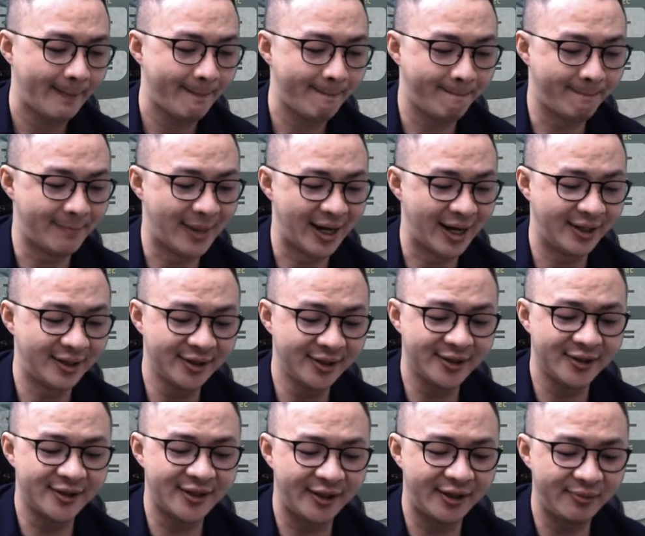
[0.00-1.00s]
minus the
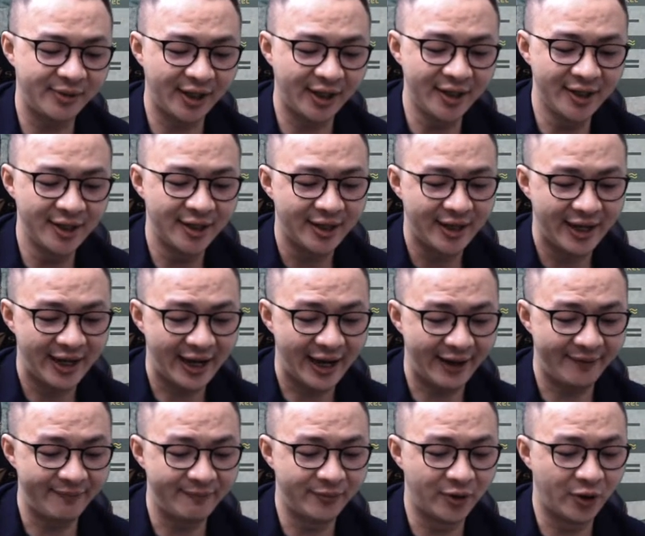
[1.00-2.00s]
same thing,
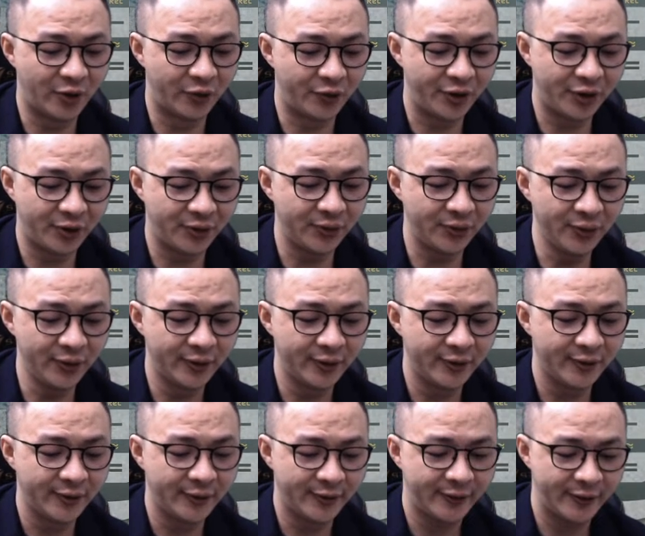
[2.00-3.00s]
n over 2,
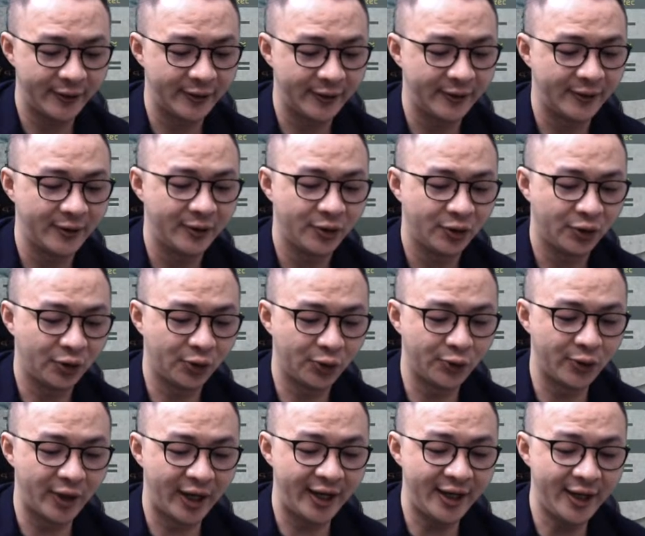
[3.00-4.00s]

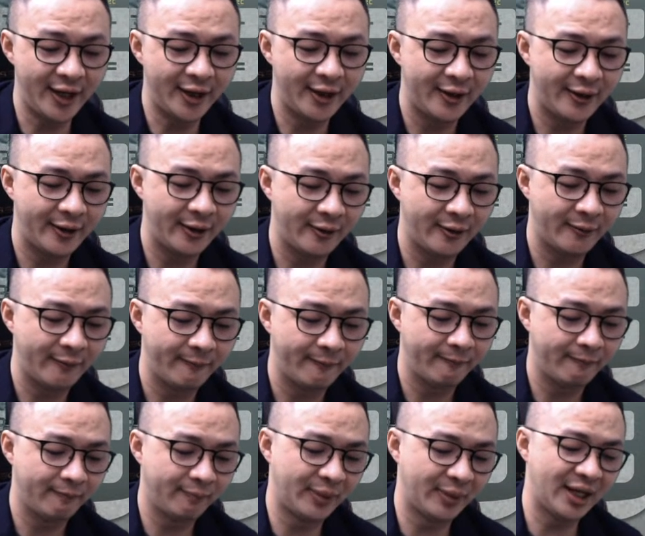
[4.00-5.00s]
2a
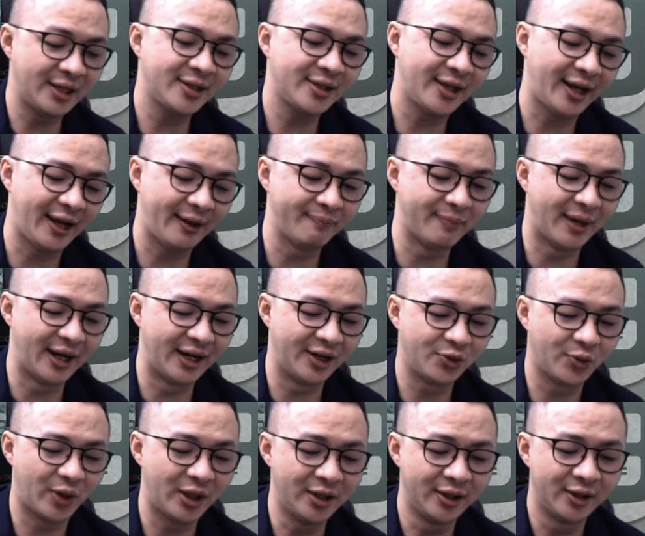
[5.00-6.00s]
plus n minus
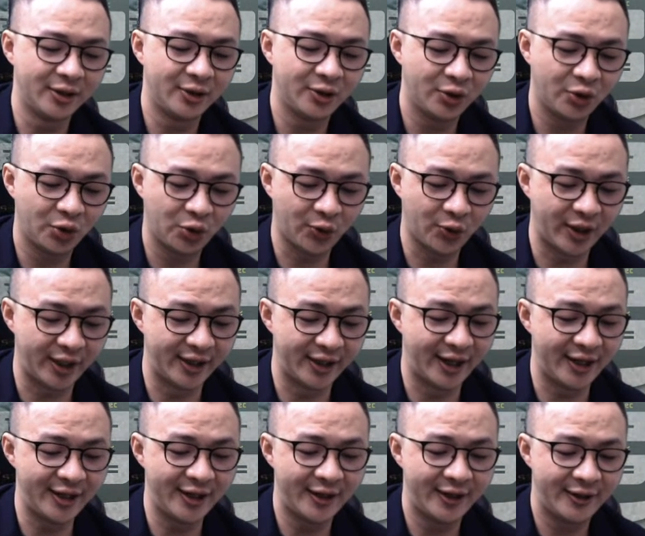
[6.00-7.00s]
1, 29
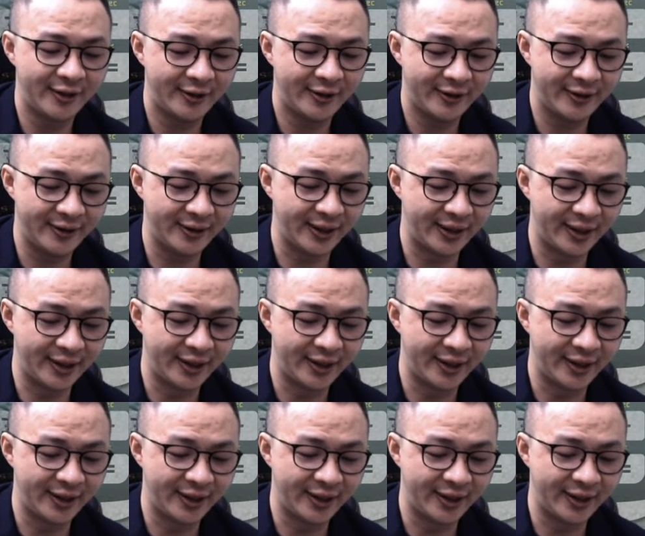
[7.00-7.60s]
d